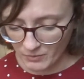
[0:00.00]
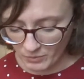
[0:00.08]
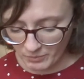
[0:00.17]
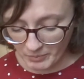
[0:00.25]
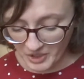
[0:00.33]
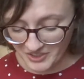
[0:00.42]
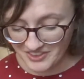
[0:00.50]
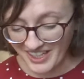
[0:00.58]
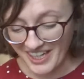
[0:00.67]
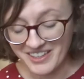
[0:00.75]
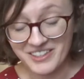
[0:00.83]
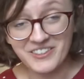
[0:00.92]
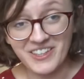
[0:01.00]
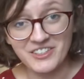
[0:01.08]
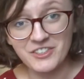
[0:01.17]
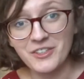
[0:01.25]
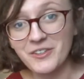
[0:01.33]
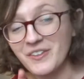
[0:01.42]
Marked
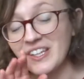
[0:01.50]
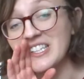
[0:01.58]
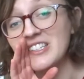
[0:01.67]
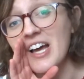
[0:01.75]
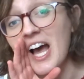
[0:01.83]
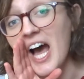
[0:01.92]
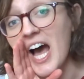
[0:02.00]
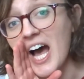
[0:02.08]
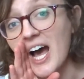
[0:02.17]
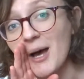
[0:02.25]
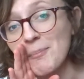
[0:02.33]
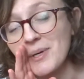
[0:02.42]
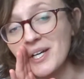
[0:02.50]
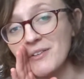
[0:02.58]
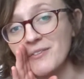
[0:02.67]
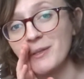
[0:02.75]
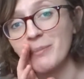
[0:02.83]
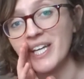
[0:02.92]
allegretto, the top
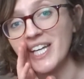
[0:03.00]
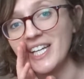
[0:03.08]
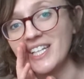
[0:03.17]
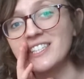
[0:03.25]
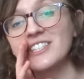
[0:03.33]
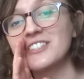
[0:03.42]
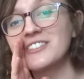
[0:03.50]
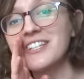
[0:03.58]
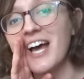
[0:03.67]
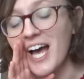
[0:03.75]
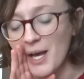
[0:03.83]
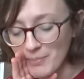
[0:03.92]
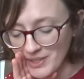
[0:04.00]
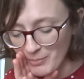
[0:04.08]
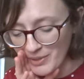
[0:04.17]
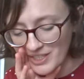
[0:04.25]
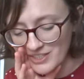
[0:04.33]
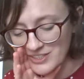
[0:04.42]
of the page, top of the
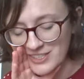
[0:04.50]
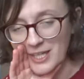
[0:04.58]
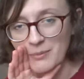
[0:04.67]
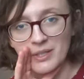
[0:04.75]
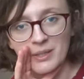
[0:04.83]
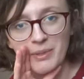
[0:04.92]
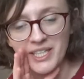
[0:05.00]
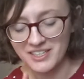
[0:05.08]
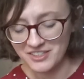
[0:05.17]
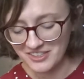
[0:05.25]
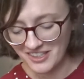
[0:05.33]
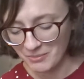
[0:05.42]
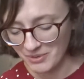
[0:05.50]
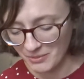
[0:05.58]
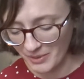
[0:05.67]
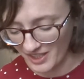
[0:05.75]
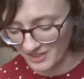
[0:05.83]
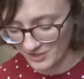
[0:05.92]
page, top of the page, top of the
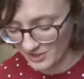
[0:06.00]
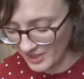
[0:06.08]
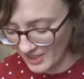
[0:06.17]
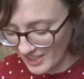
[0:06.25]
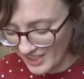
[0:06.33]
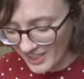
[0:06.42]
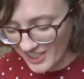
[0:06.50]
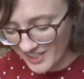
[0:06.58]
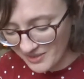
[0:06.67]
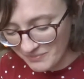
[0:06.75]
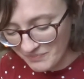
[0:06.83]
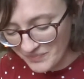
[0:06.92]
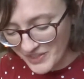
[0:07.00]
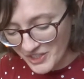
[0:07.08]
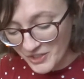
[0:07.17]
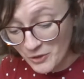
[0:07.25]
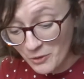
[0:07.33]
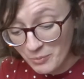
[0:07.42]
page.
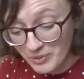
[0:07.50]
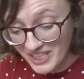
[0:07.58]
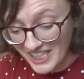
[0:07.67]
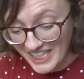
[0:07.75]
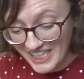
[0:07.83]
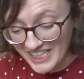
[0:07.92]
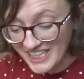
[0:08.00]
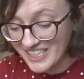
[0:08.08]
You'll play the